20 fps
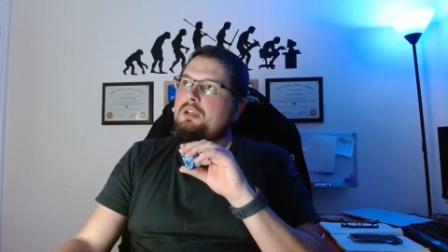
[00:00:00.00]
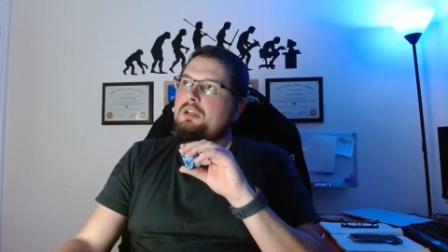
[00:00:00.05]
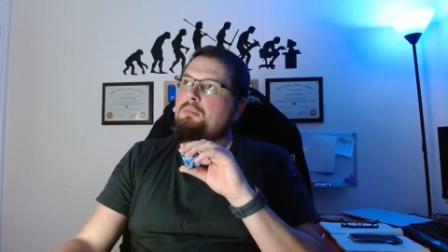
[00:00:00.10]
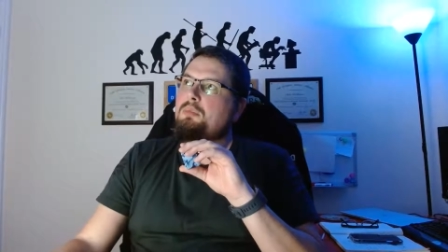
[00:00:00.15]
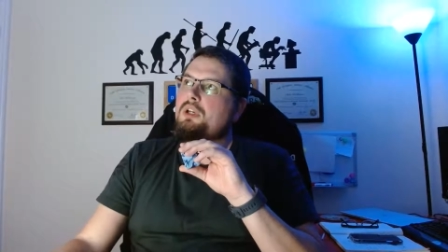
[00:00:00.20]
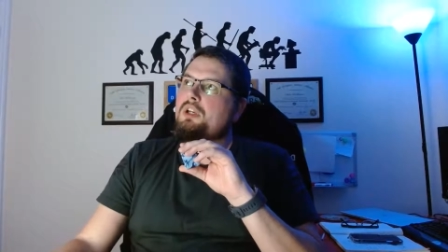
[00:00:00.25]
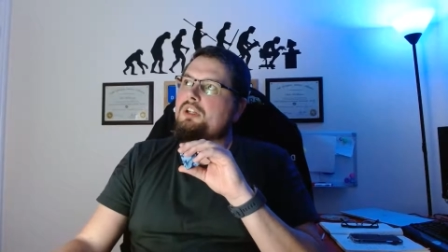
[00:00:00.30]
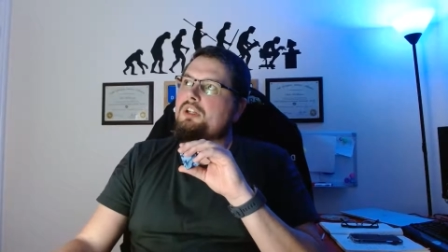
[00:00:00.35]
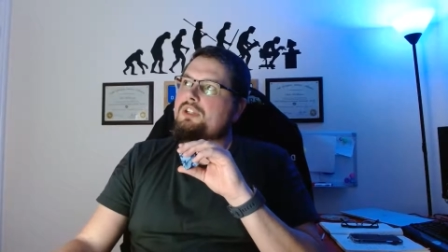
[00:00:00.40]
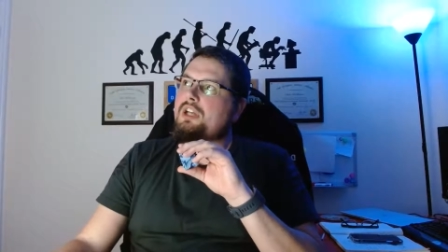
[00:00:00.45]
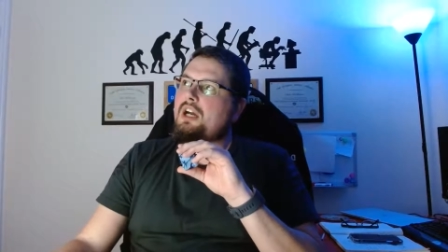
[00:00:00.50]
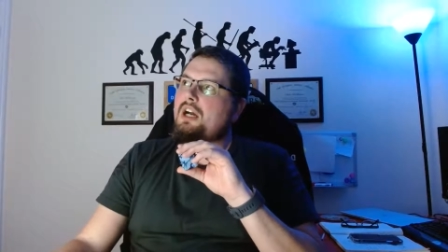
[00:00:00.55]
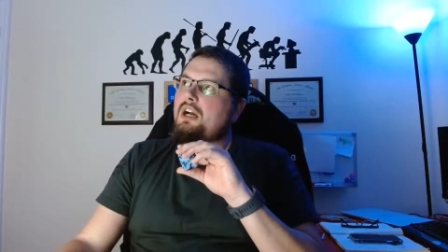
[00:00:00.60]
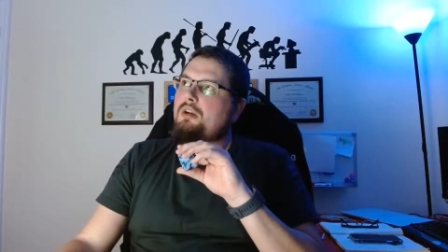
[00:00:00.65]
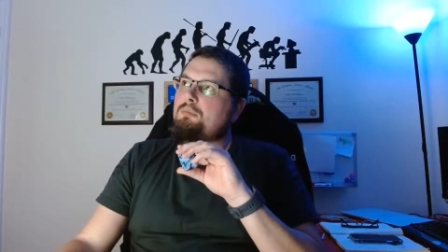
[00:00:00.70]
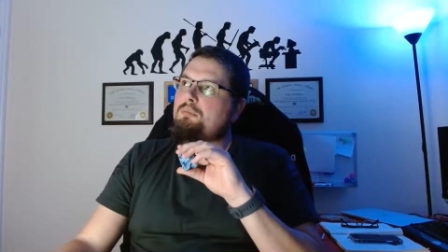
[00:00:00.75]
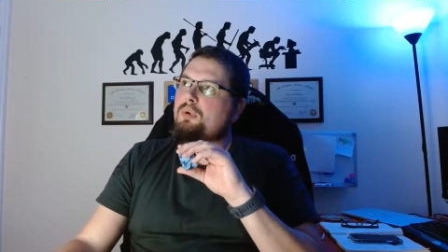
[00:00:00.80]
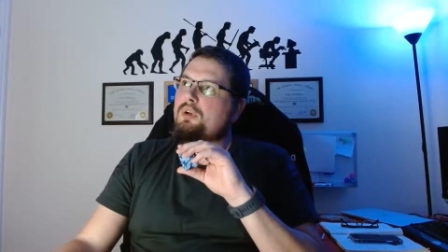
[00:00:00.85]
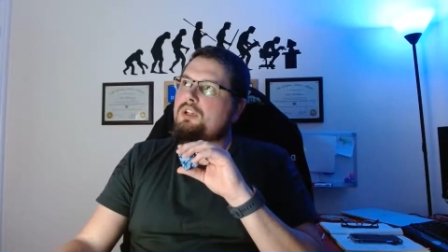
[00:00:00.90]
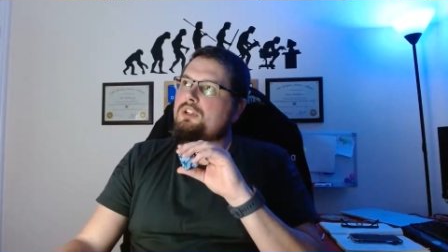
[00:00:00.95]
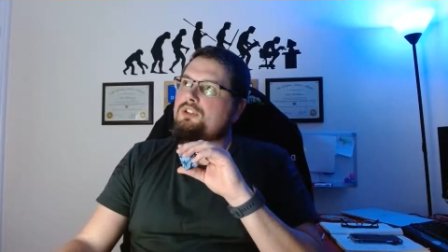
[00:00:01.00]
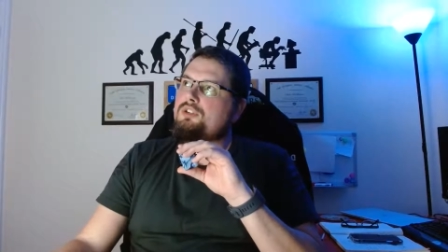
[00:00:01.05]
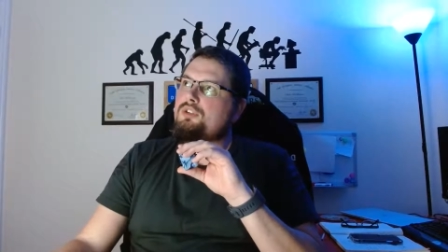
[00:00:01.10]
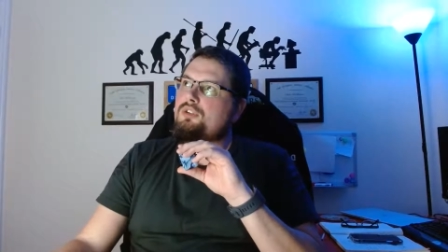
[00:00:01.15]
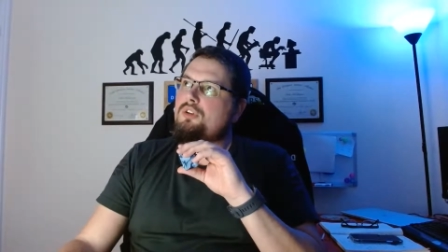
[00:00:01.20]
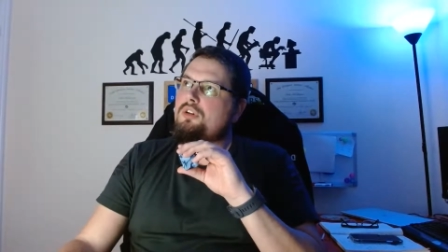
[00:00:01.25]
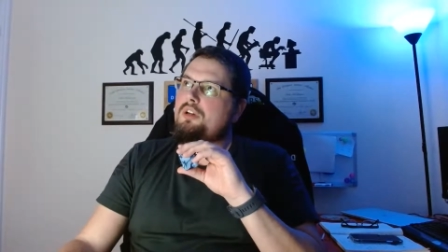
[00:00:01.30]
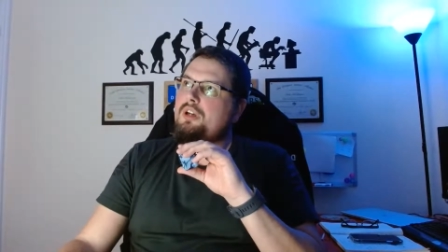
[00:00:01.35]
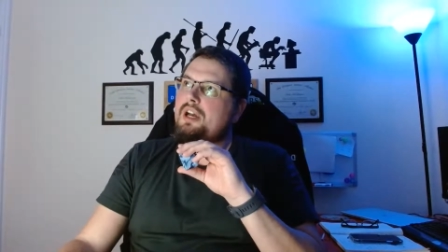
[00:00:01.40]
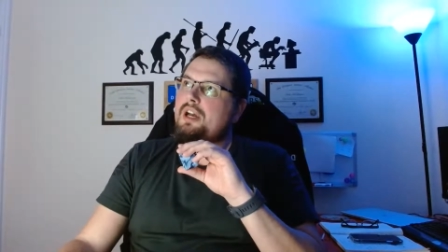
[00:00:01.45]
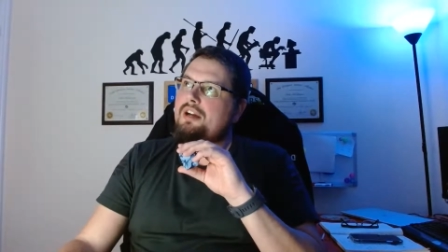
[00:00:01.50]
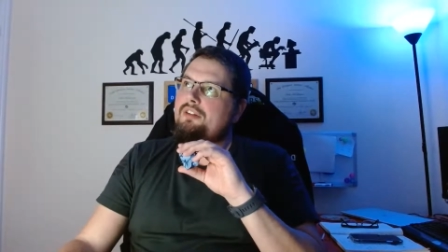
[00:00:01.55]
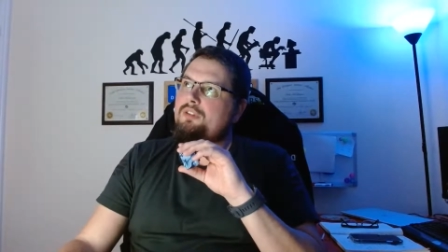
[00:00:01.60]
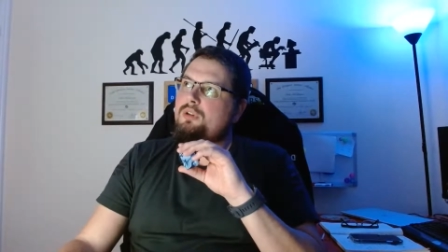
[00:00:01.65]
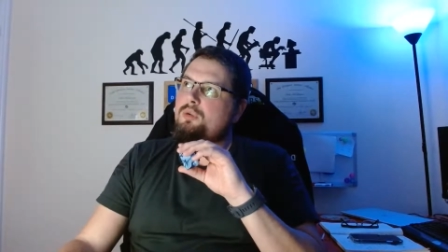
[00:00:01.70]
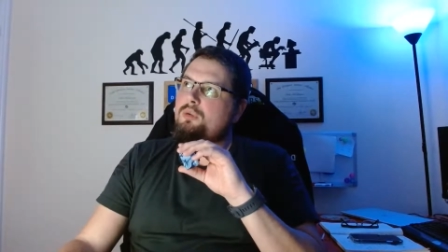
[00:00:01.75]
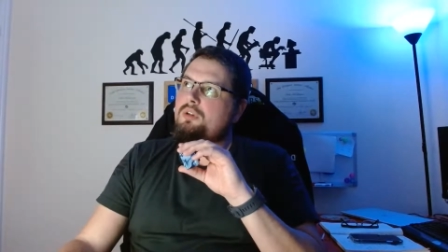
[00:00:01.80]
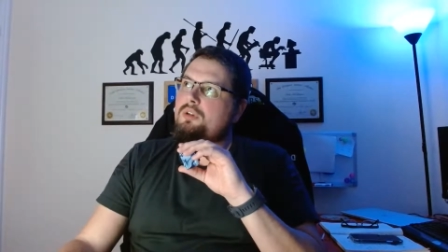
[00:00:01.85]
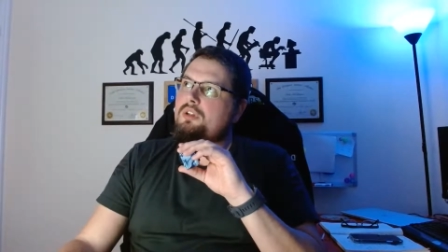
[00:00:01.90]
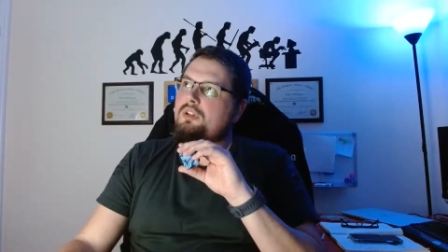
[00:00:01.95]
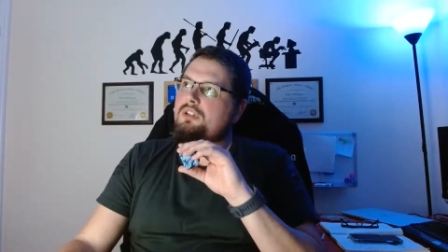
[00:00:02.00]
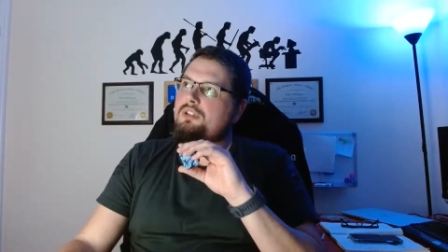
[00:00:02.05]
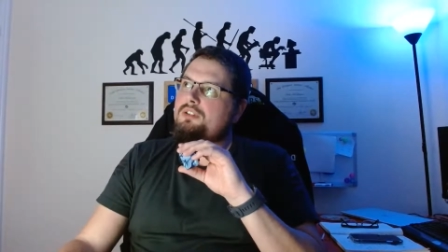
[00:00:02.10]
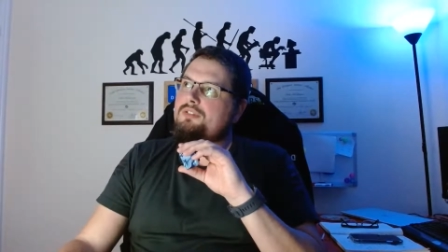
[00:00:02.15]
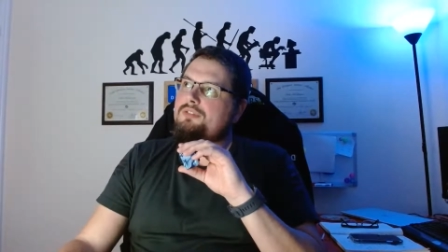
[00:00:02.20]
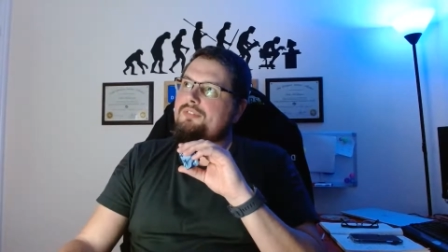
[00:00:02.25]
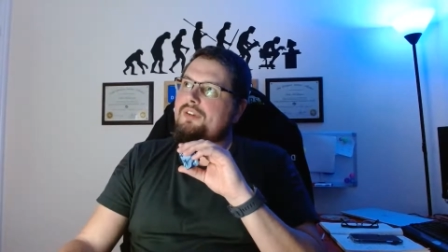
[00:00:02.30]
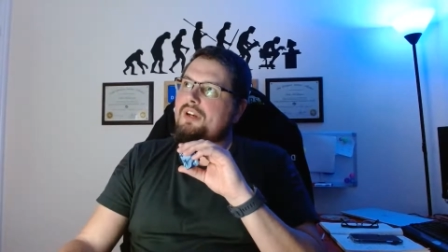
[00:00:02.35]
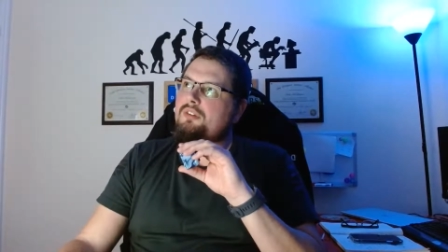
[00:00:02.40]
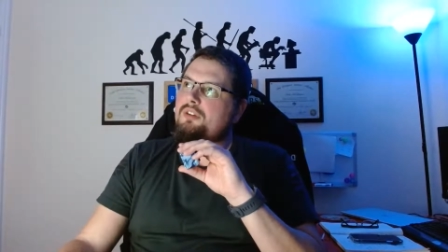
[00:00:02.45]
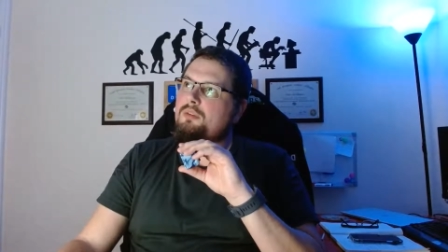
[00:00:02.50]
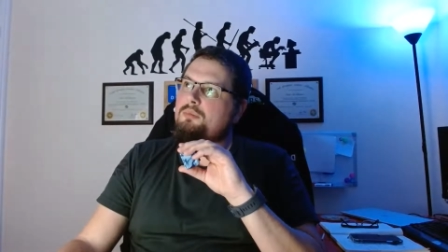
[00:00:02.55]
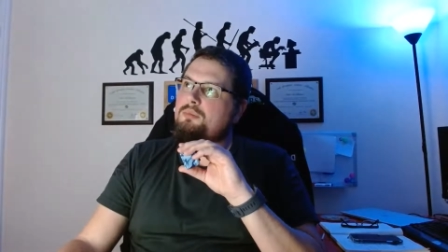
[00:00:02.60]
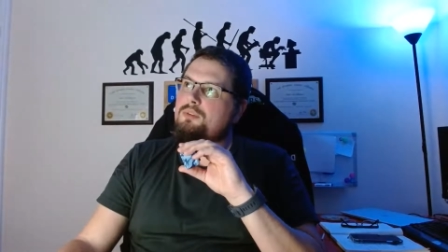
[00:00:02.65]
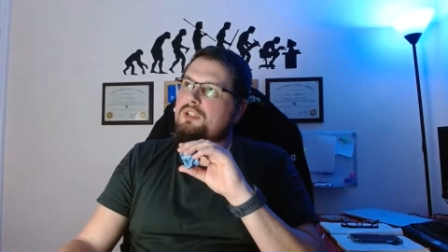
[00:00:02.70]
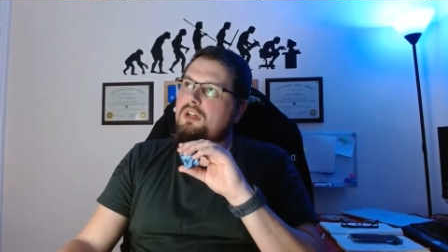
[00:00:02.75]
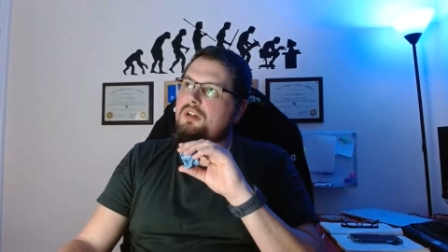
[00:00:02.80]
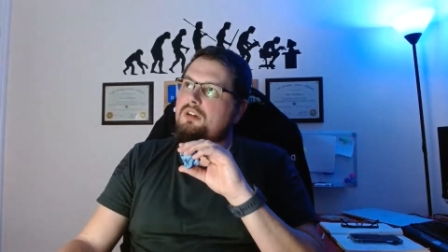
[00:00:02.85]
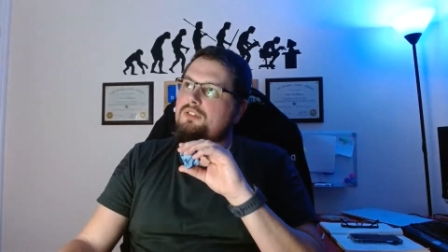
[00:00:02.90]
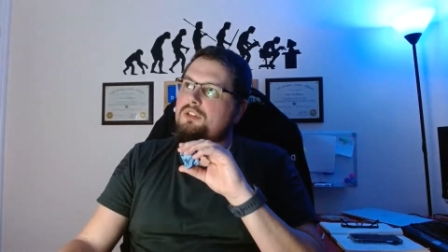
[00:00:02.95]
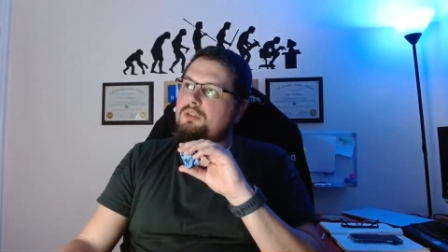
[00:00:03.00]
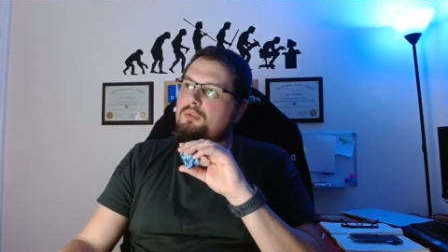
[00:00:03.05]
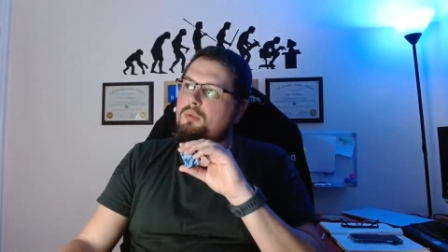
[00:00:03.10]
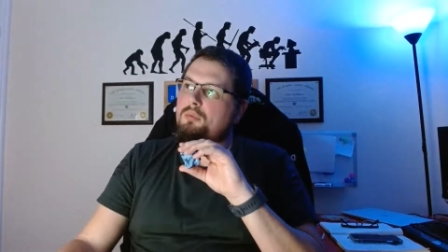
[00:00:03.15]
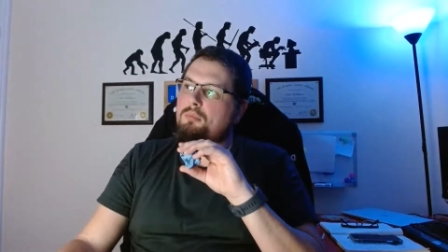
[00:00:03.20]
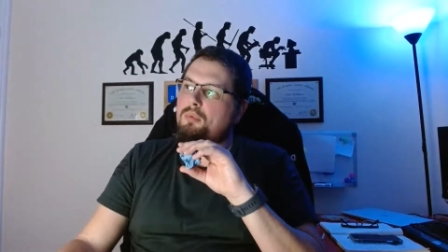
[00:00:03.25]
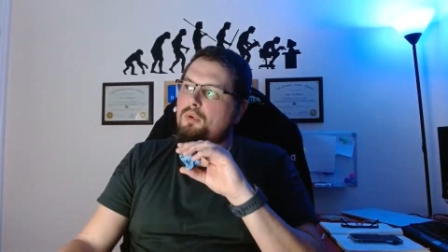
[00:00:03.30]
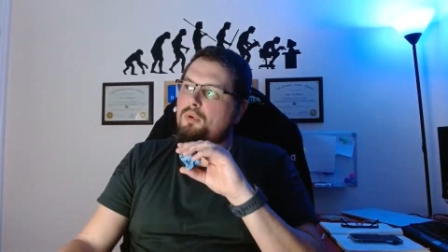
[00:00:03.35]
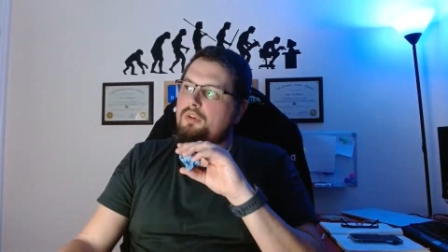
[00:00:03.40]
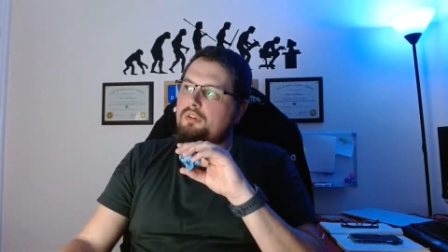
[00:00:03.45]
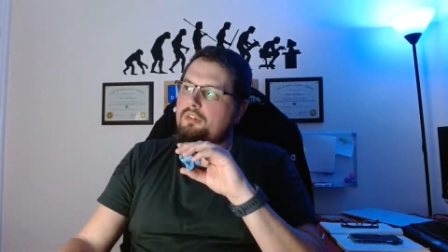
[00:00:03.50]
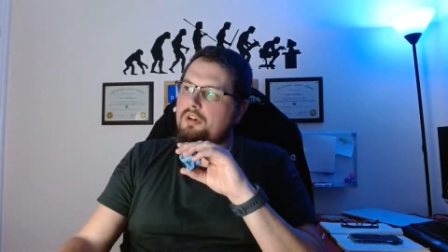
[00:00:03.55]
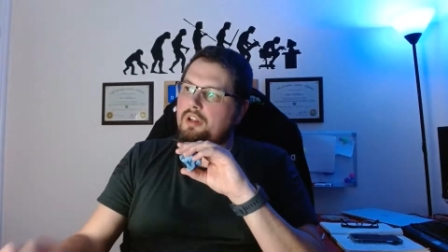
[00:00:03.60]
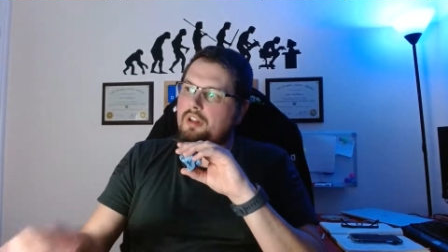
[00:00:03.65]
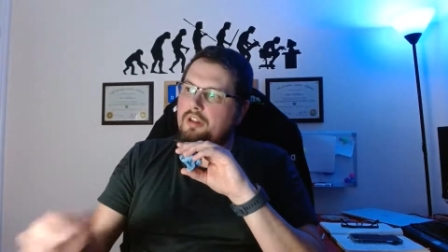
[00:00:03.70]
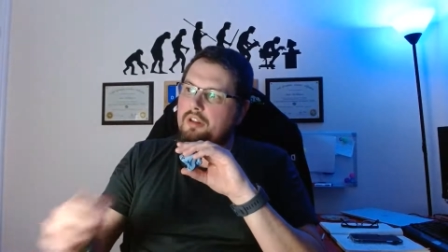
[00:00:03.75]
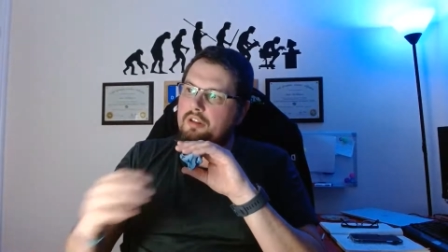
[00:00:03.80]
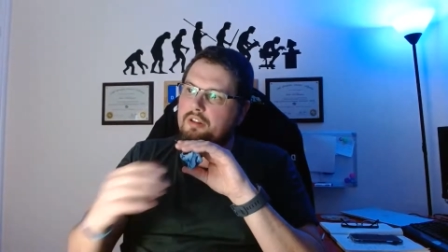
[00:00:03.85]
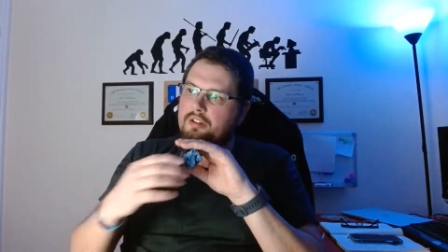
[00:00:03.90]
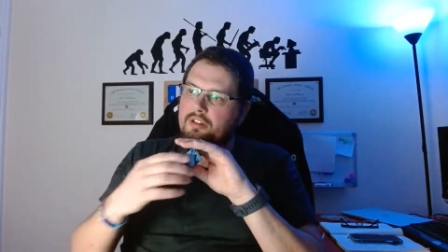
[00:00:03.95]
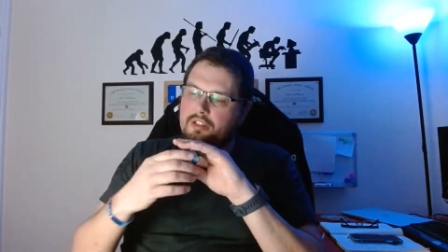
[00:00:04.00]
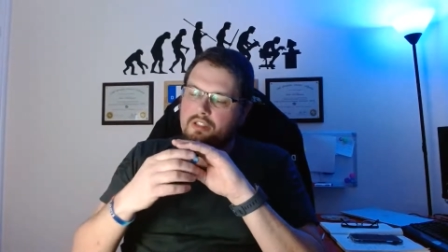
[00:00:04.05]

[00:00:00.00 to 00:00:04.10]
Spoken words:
because I'm pretty sure everyone has found themselves at one point or another